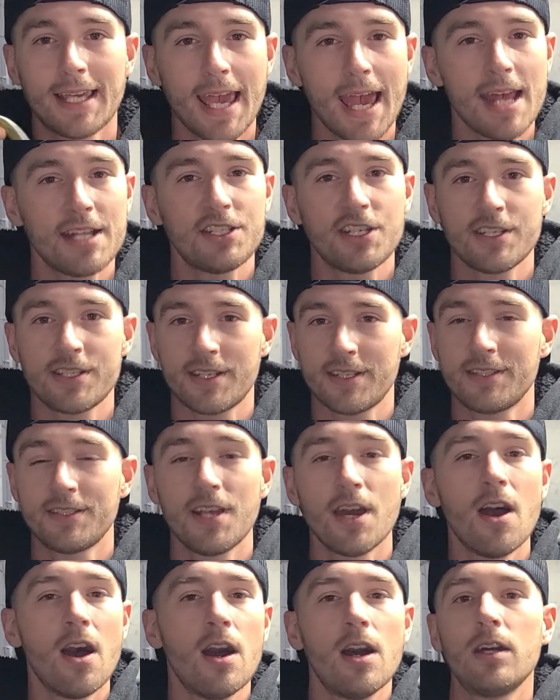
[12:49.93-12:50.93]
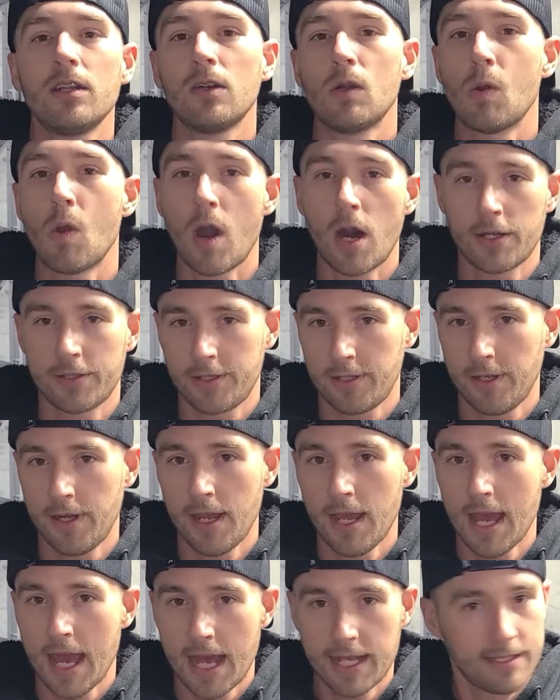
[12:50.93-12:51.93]
catches a ton of water
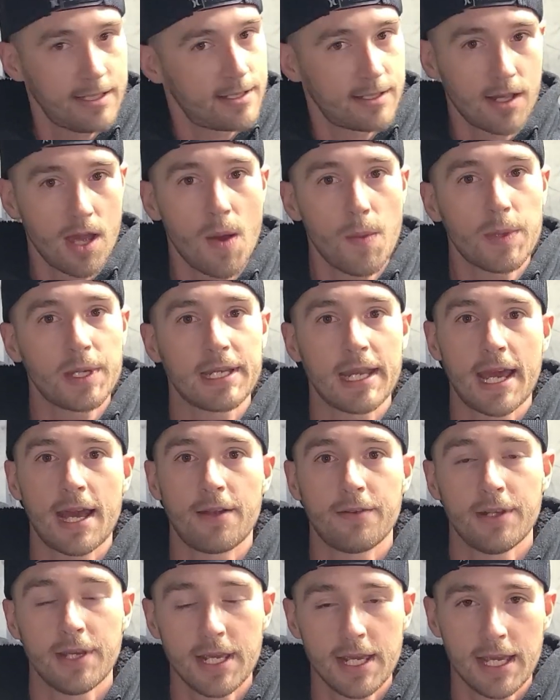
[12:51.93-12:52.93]
as it's coming down,